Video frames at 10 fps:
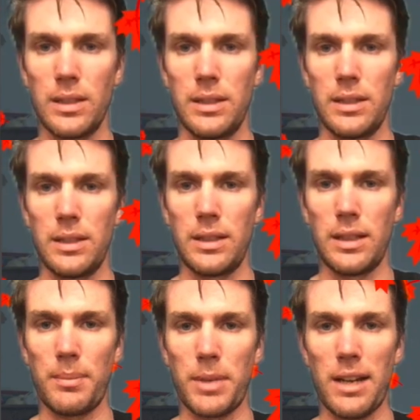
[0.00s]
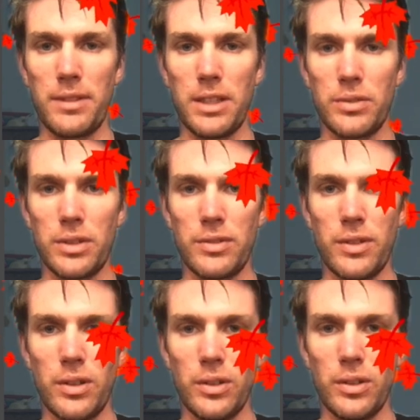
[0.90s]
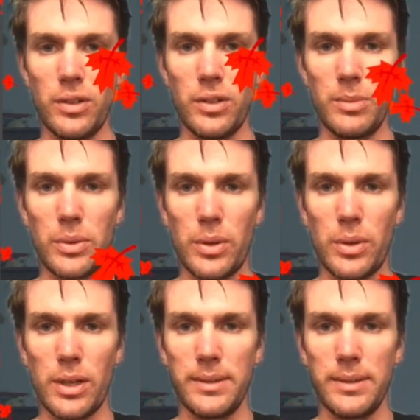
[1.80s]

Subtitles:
Now I'm going to have these ones fall a little bit to the right.